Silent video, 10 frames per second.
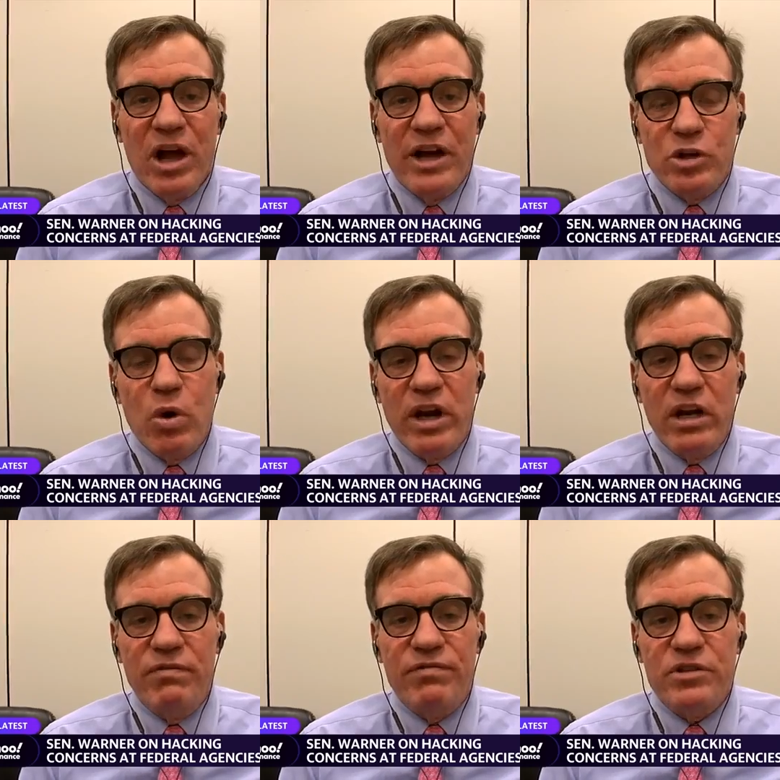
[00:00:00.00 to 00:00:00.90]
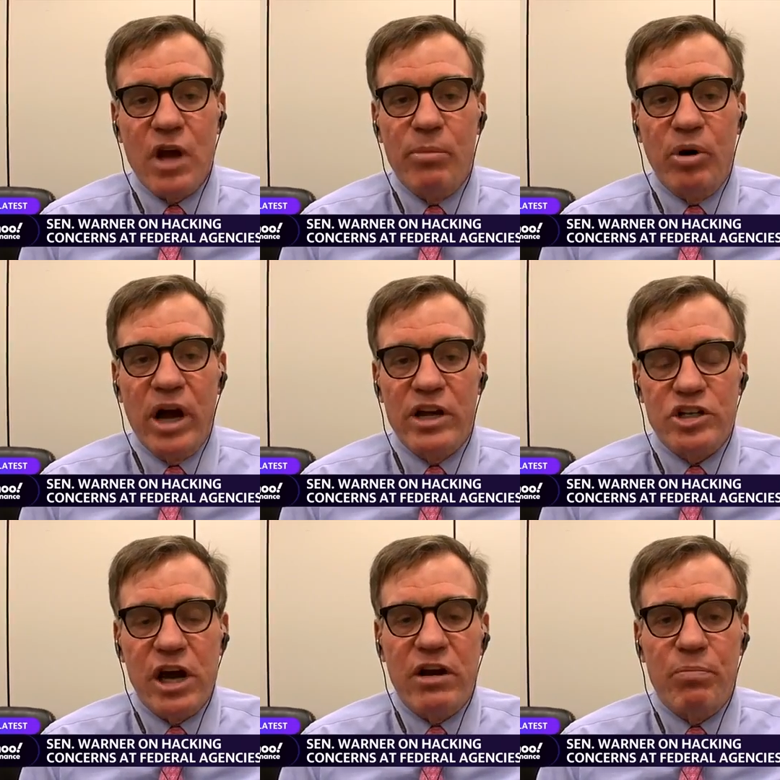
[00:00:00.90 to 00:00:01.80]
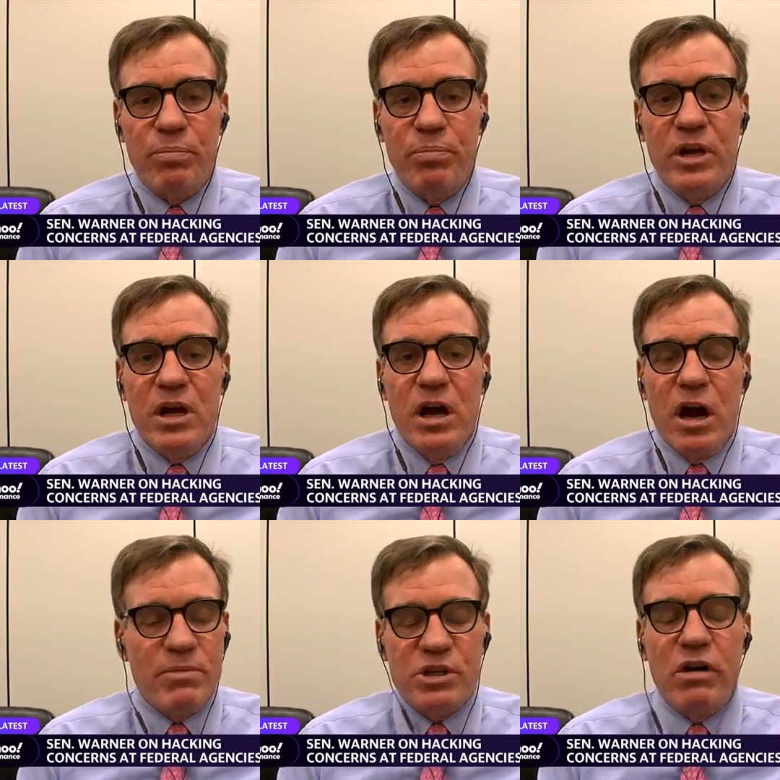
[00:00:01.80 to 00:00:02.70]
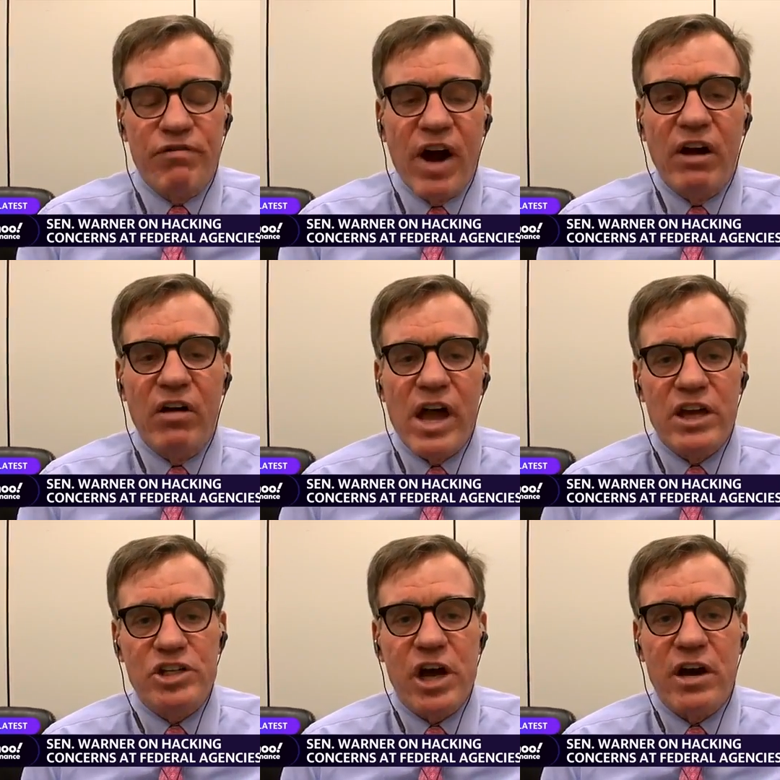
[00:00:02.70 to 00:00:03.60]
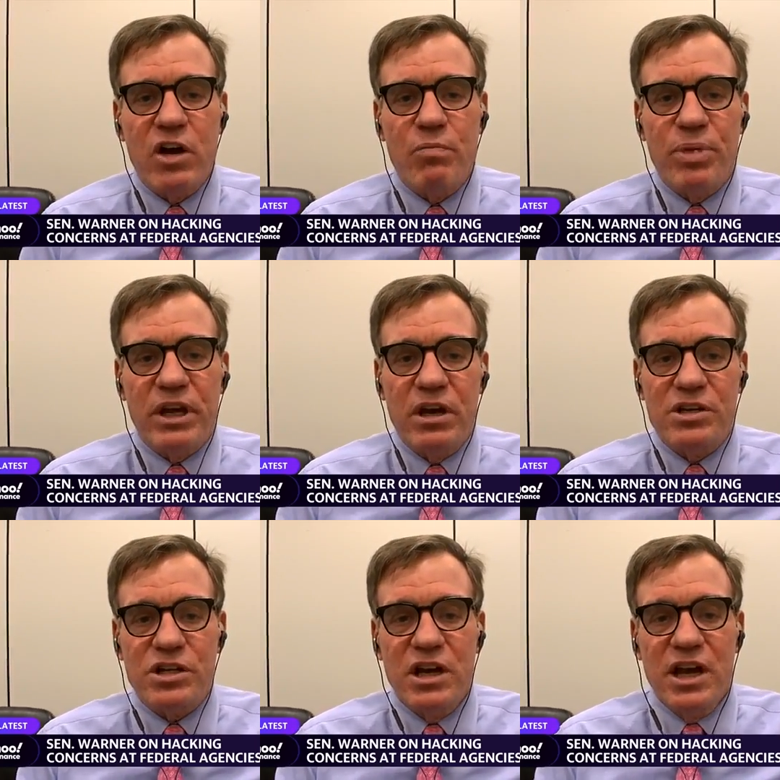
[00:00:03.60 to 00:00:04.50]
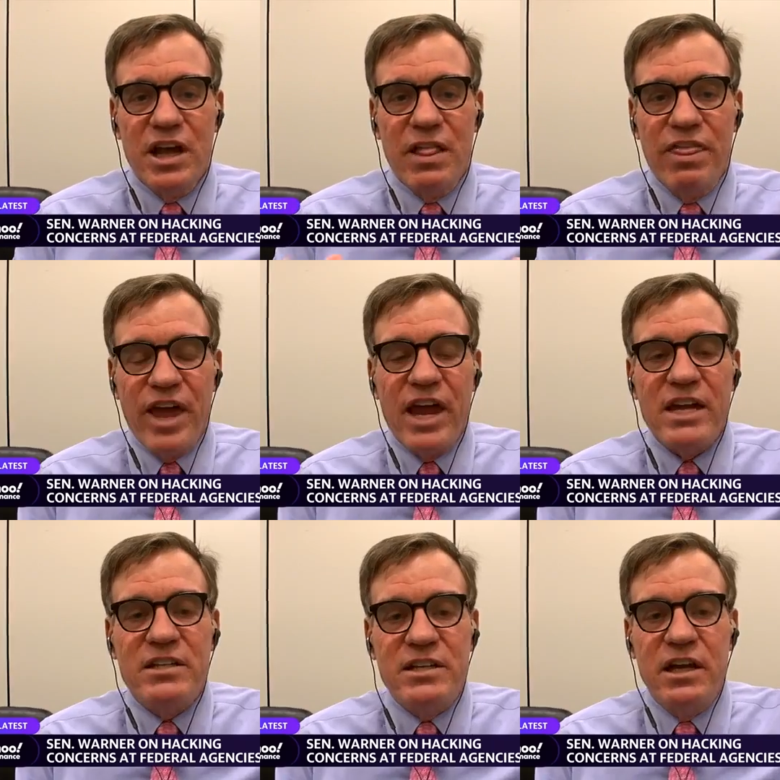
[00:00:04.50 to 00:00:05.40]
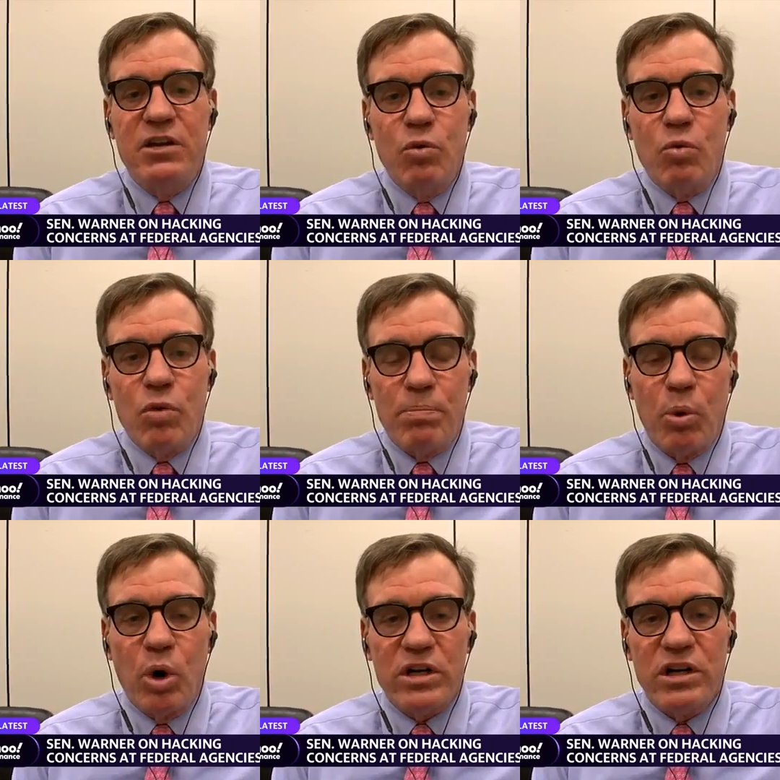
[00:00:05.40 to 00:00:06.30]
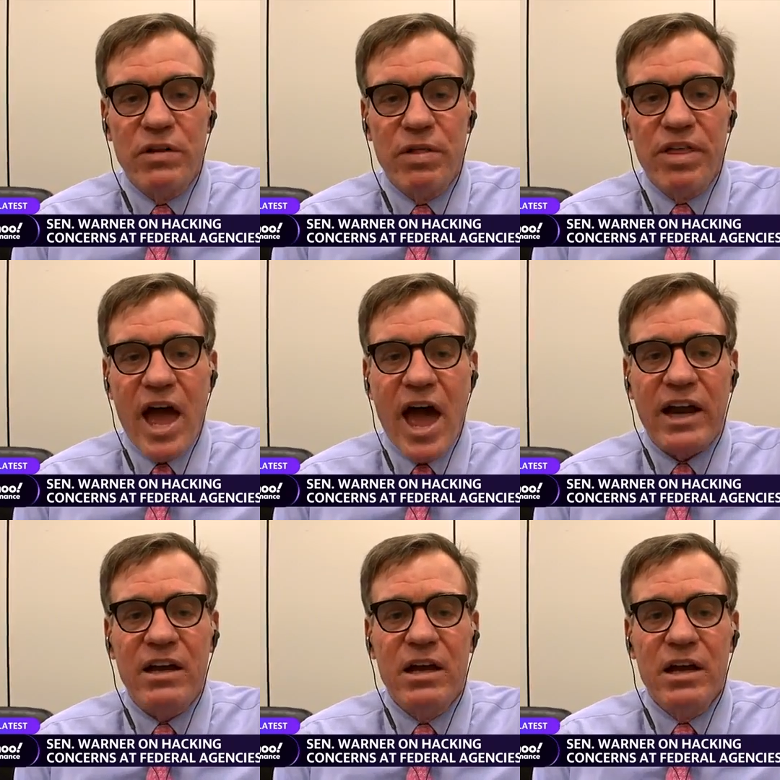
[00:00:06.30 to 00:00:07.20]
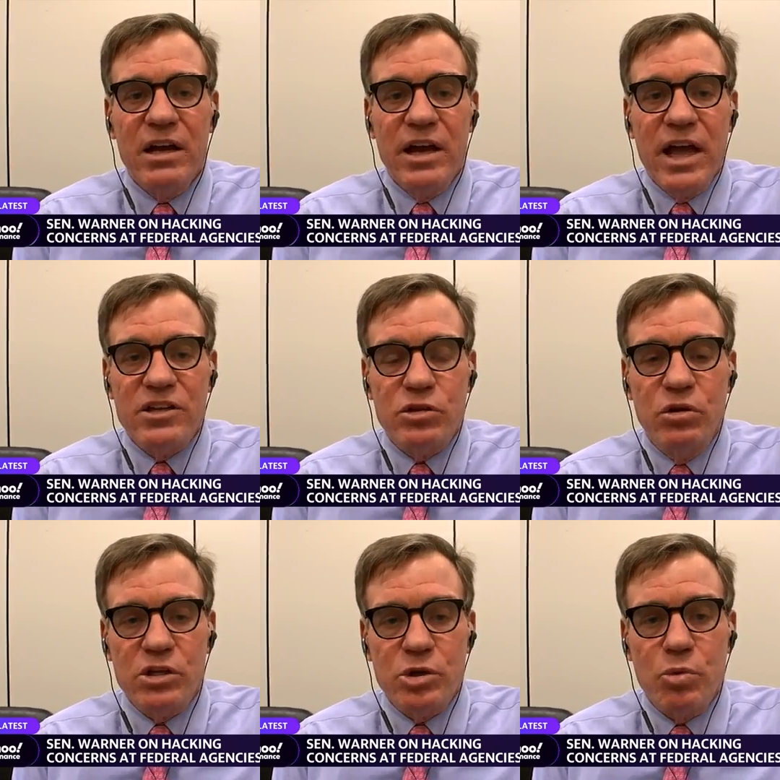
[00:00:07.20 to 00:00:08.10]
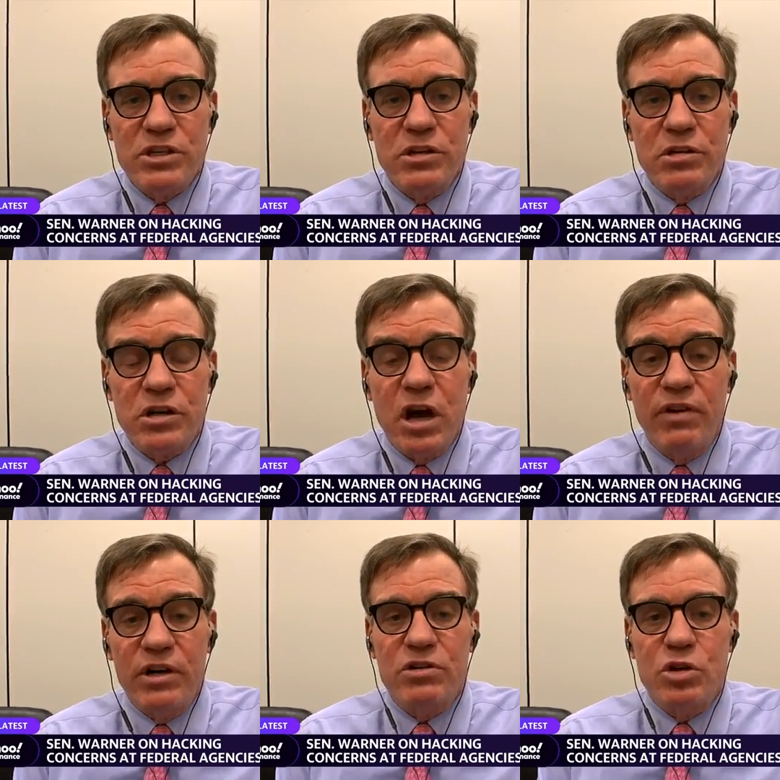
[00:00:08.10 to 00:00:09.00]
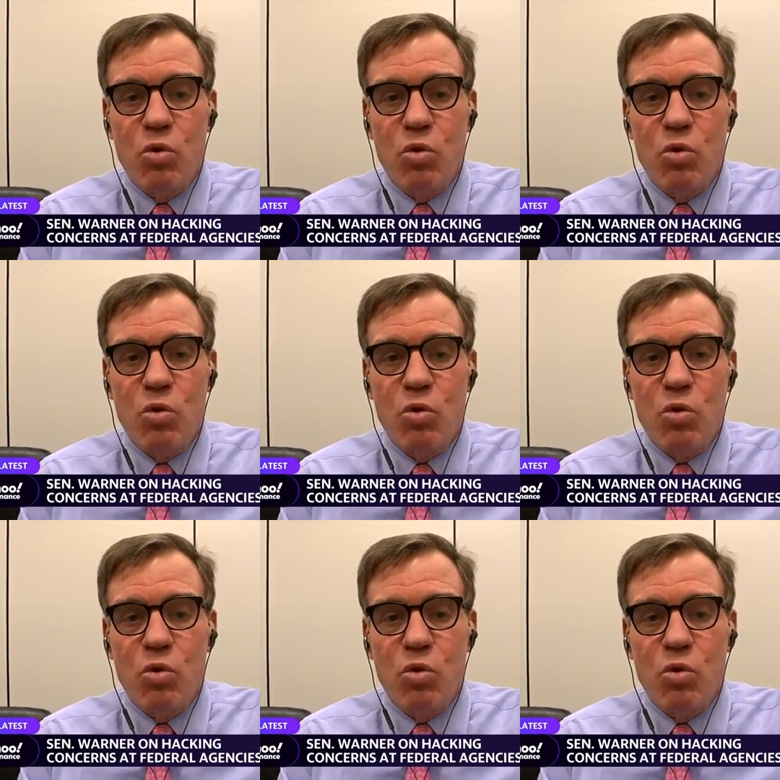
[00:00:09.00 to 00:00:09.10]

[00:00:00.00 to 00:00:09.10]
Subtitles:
I do want to give FireEye a shout out because they did report the hack as soon as it was discovered.